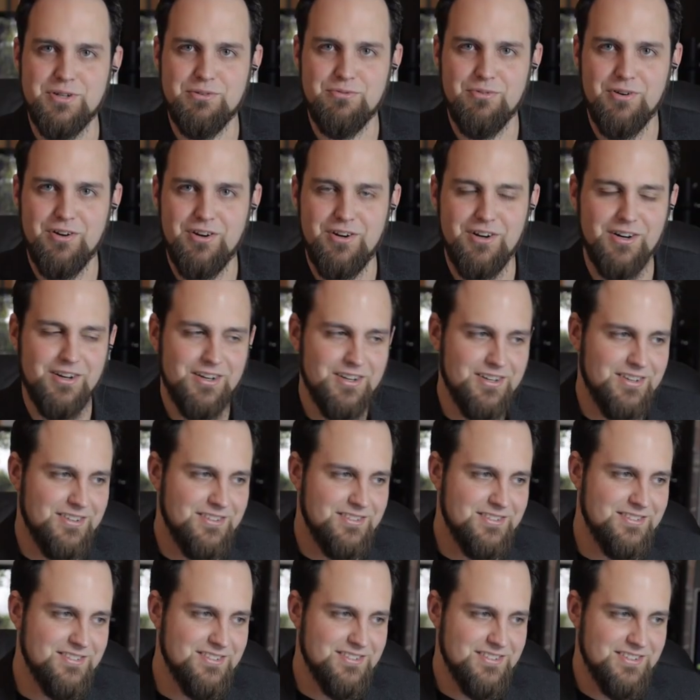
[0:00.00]
doing it wrong.
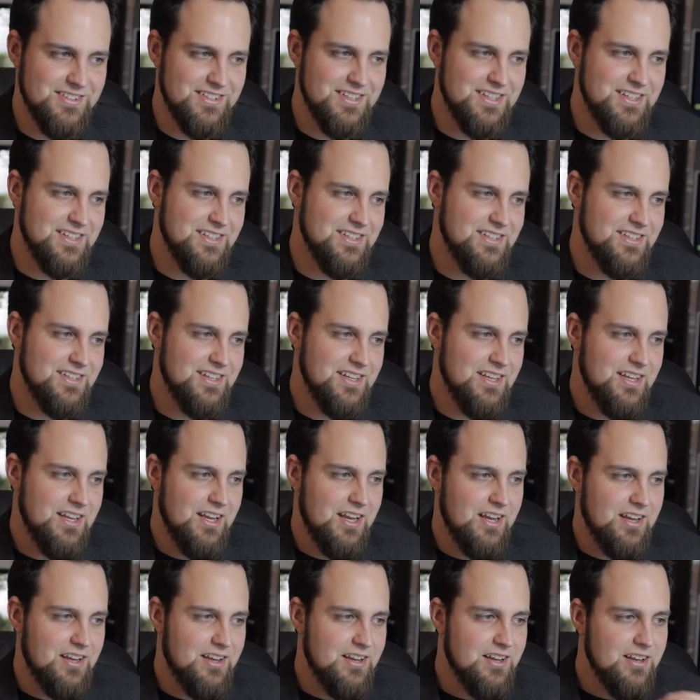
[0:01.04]
Yeah, a
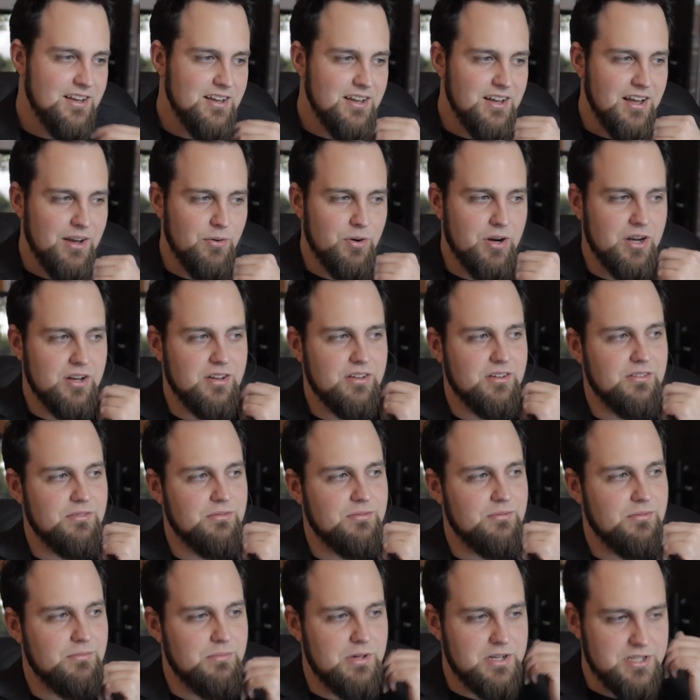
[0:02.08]
little bit. I wanted
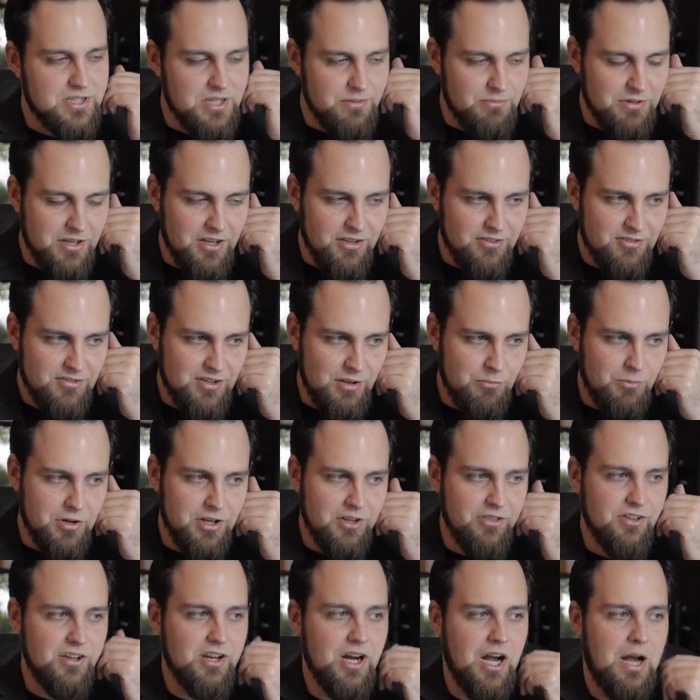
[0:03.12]
to mention it because
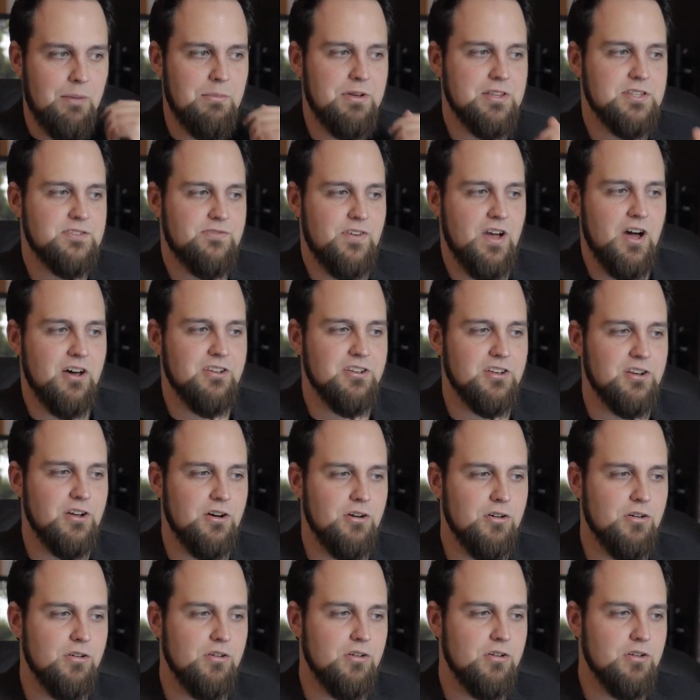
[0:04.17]
someone in the comments found
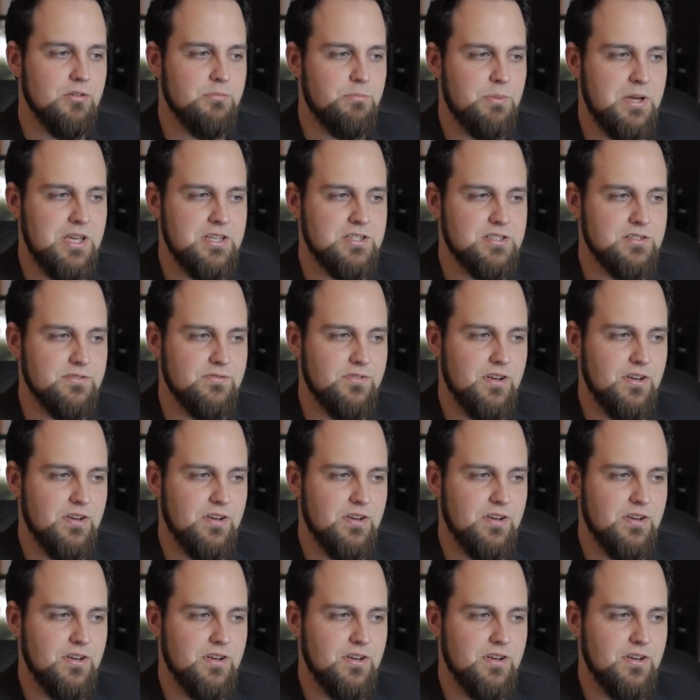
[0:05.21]
an old piece